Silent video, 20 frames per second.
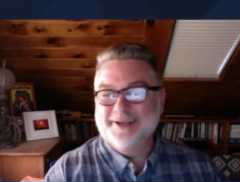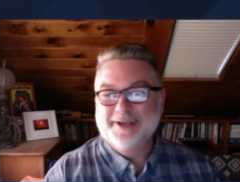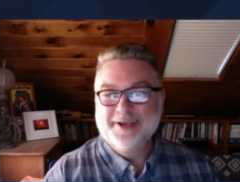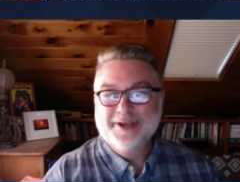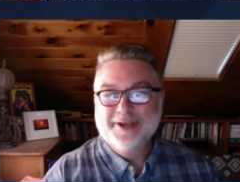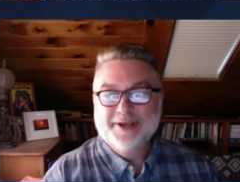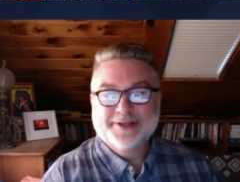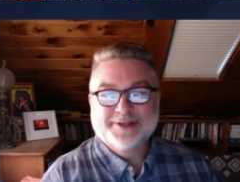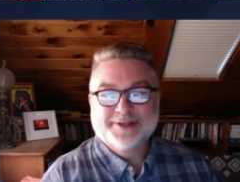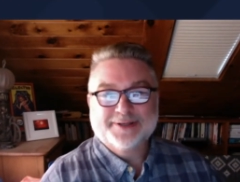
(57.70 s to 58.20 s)

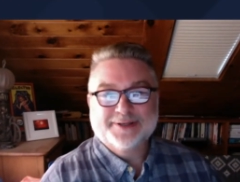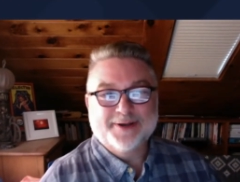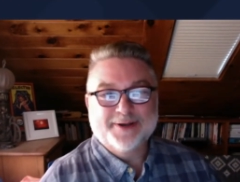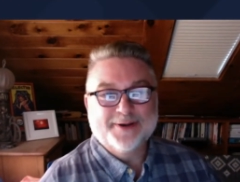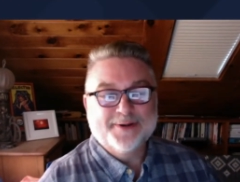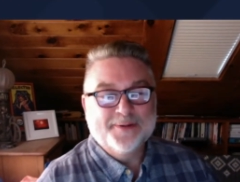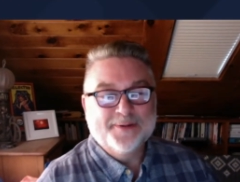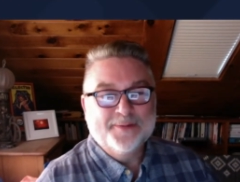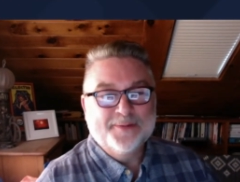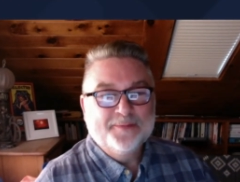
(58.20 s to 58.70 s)

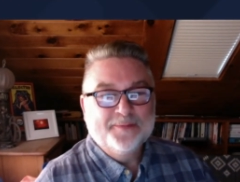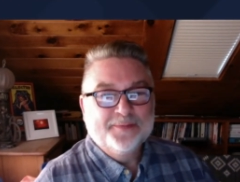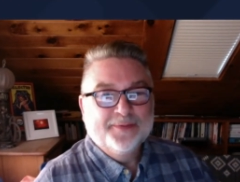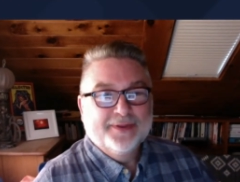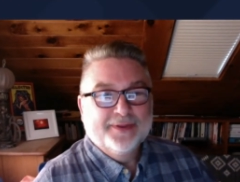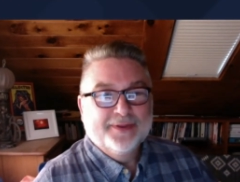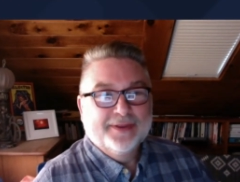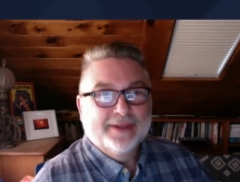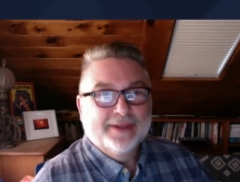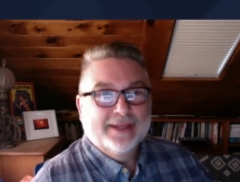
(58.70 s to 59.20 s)
So
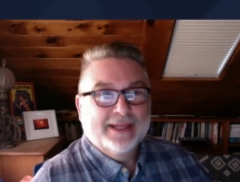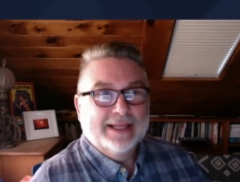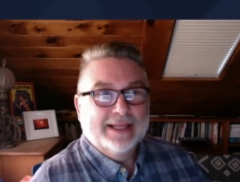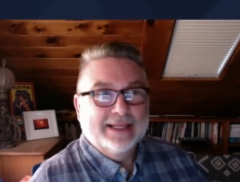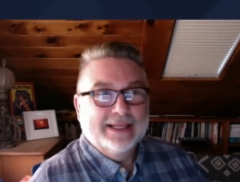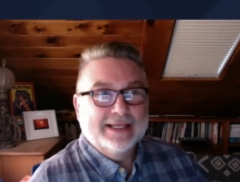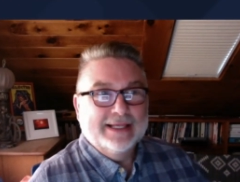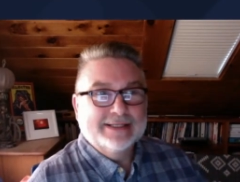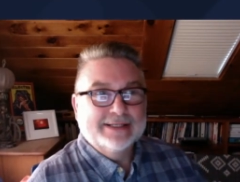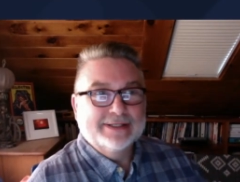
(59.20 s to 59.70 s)

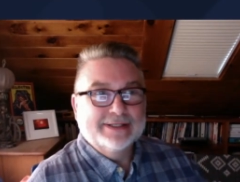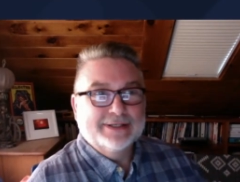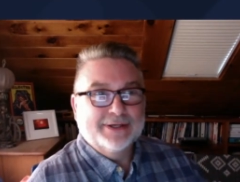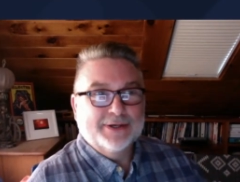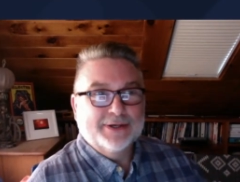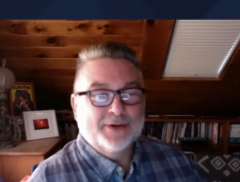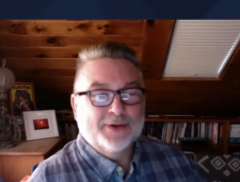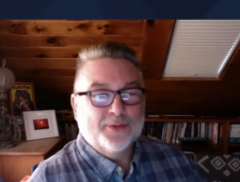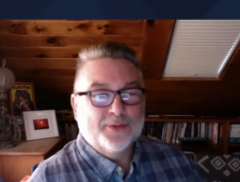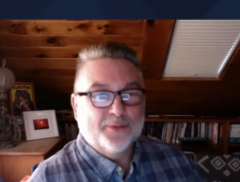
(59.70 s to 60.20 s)
this is a
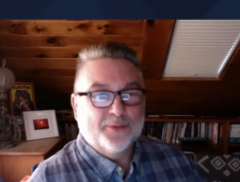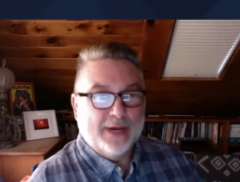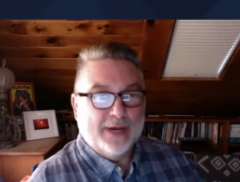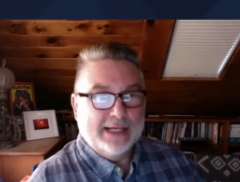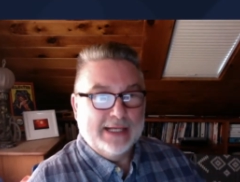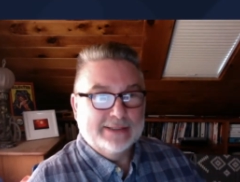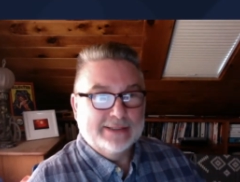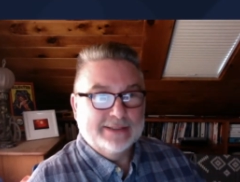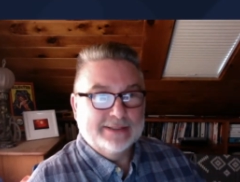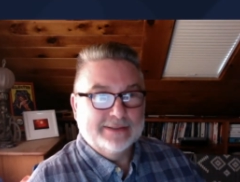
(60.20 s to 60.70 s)

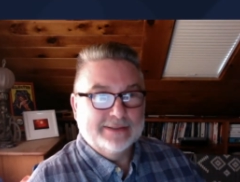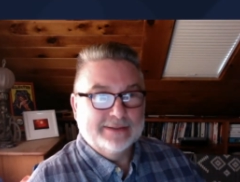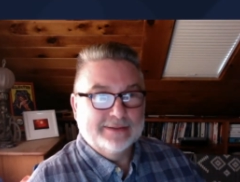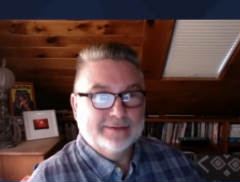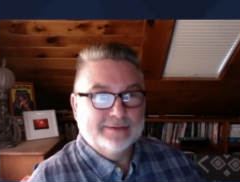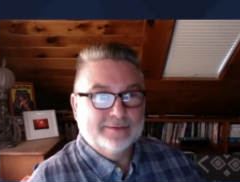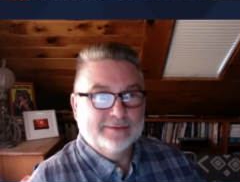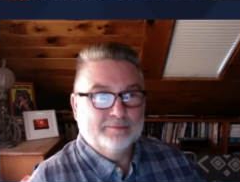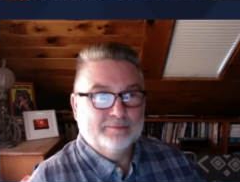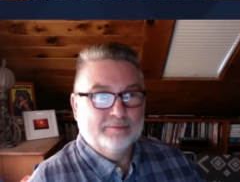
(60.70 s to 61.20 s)
great
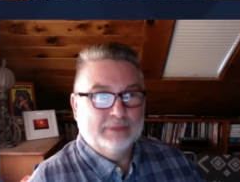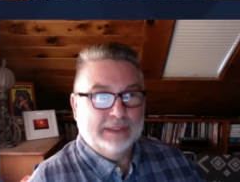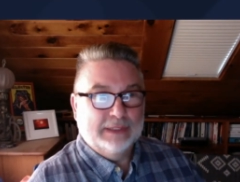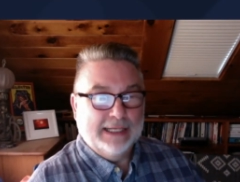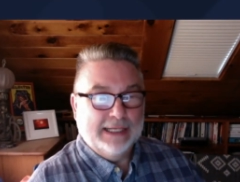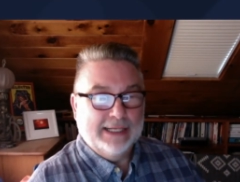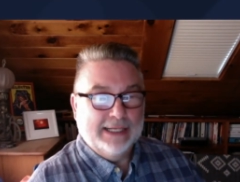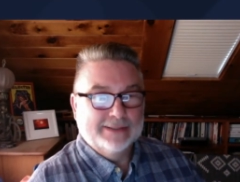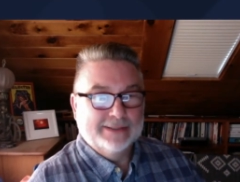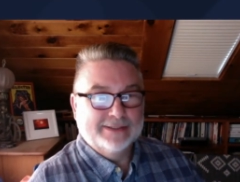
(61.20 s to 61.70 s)

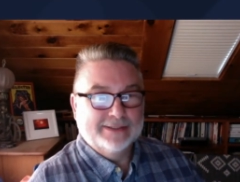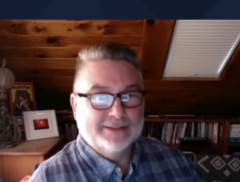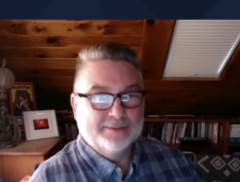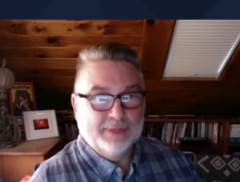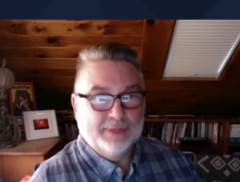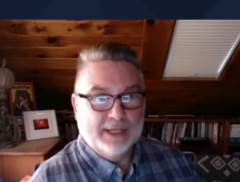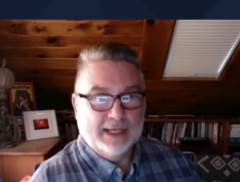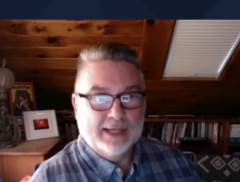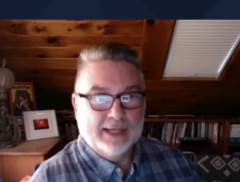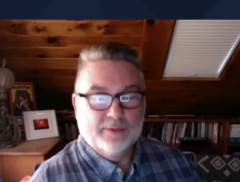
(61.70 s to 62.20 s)
place to
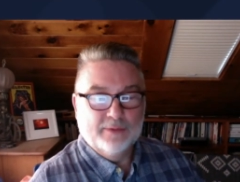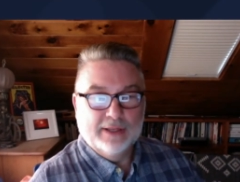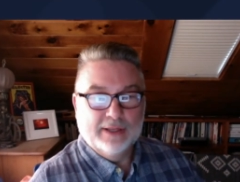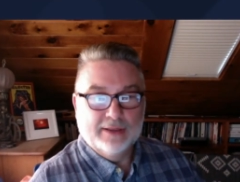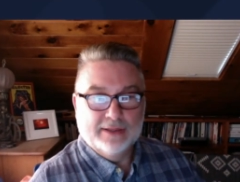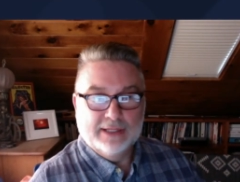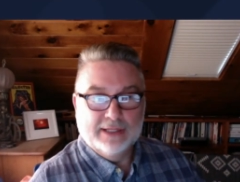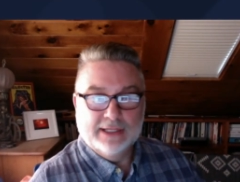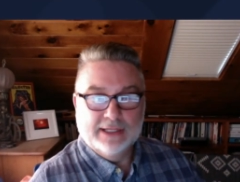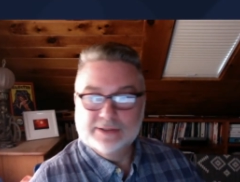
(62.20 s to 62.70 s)
be
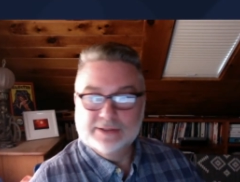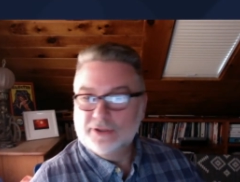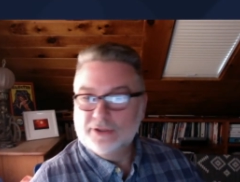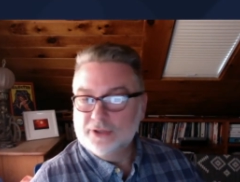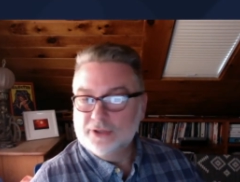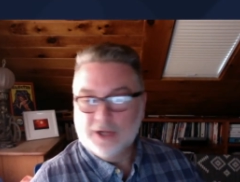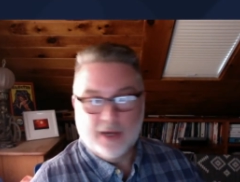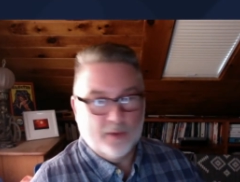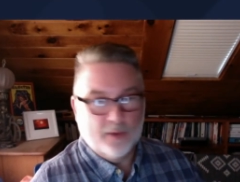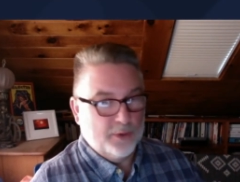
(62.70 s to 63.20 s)
when things are
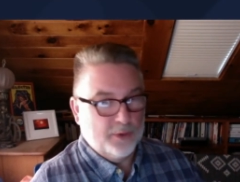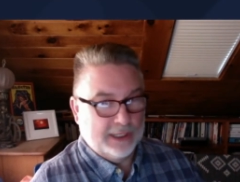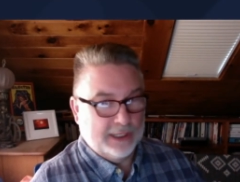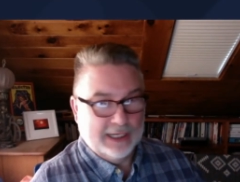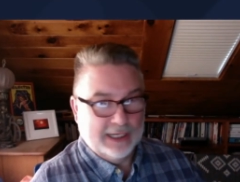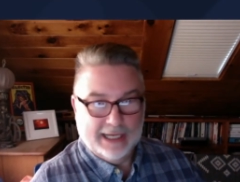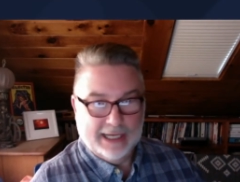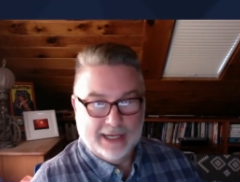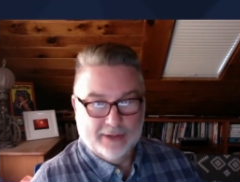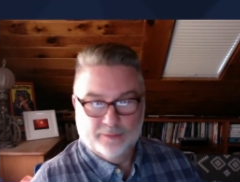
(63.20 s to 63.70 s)
not
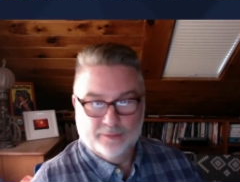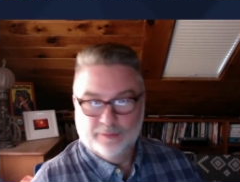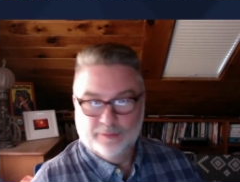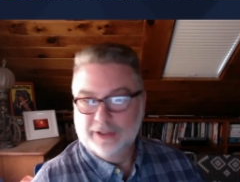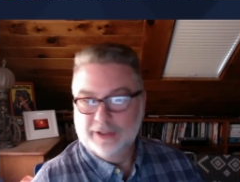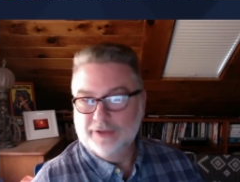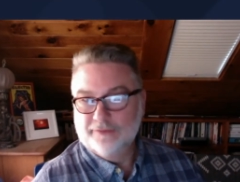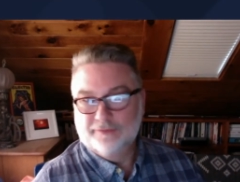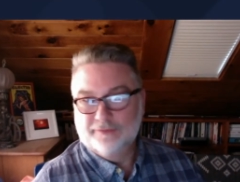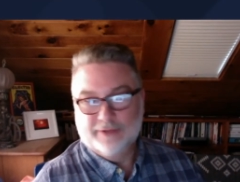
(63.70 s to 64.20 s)
working out,
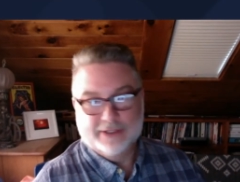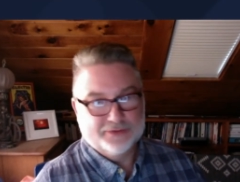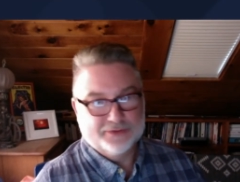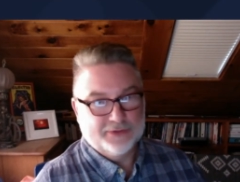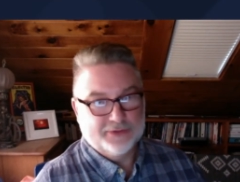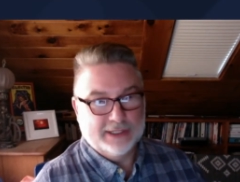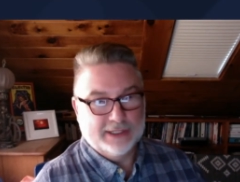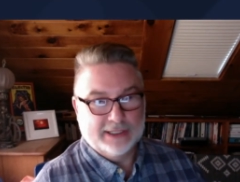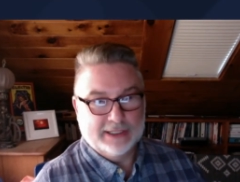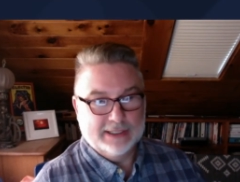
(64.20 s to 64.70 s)
when you're
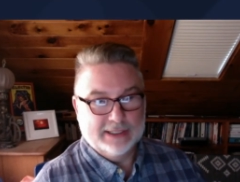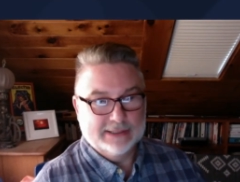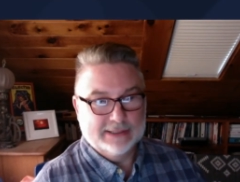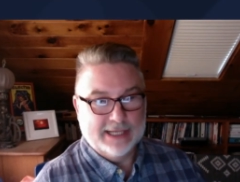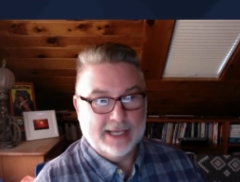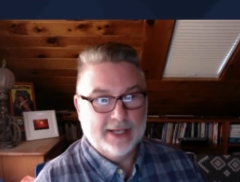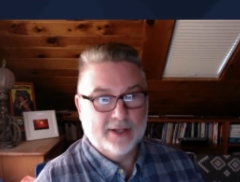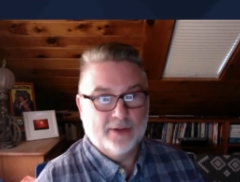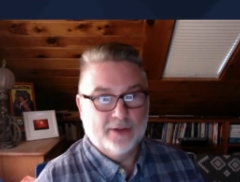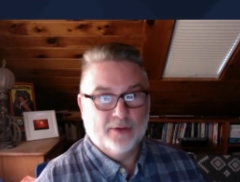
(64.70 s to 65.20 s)
frustrated as
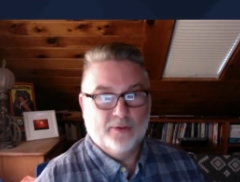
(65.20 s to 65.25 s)
hell,